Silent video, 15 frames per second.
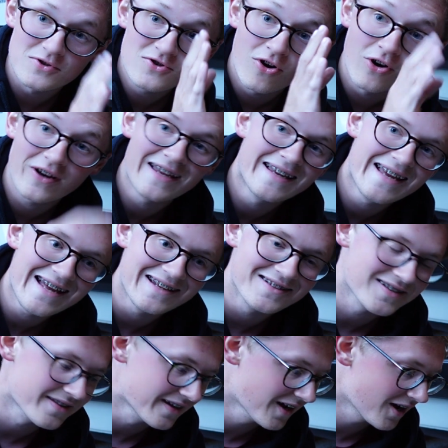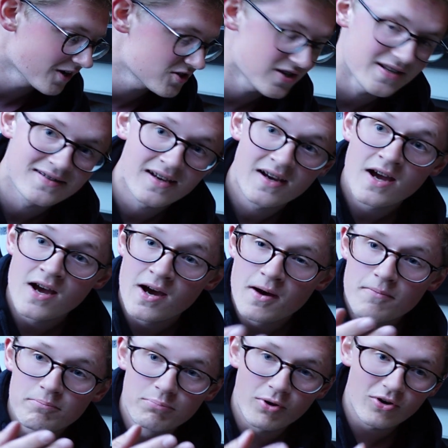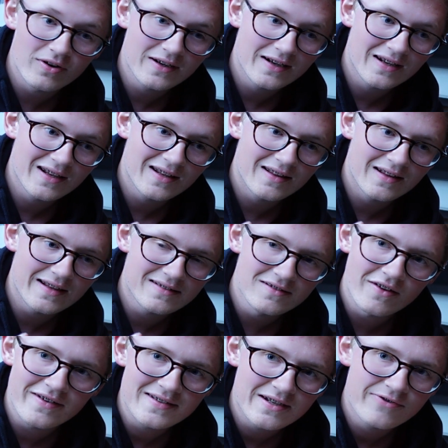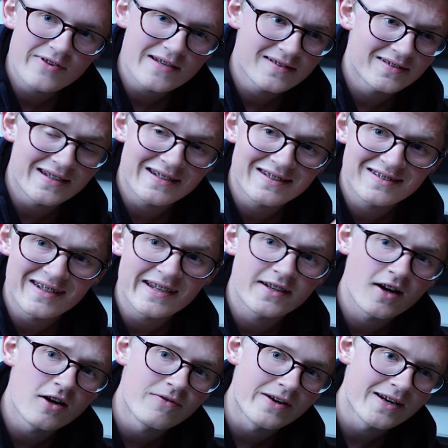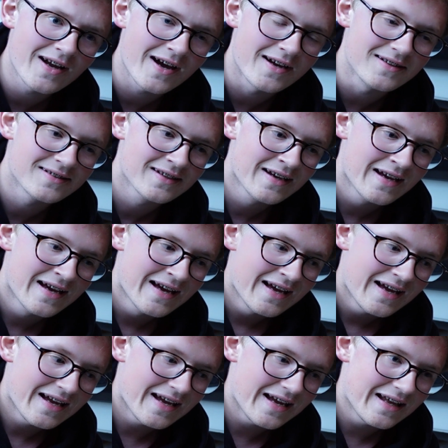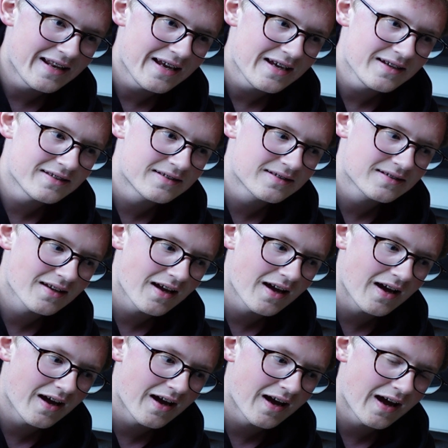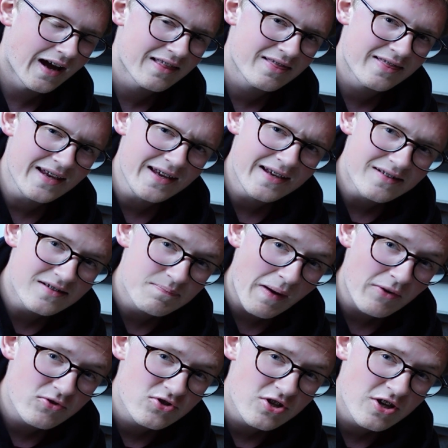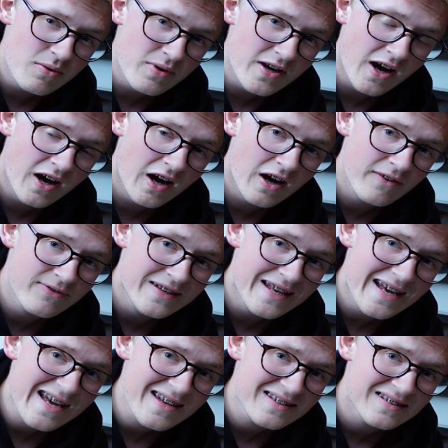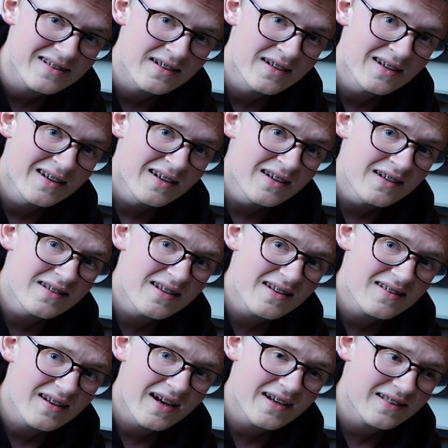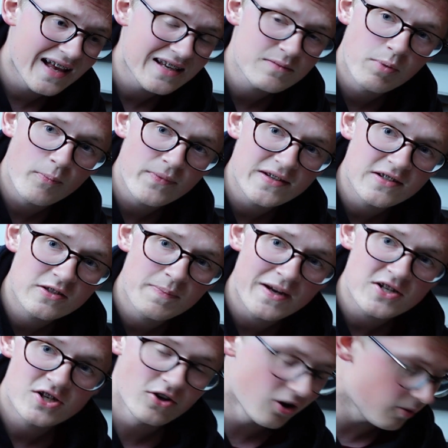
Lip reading: tucking into the arches, but it's not as if these things sink overnight. It is, I think it's about 2.5 years since I last pumped this suspension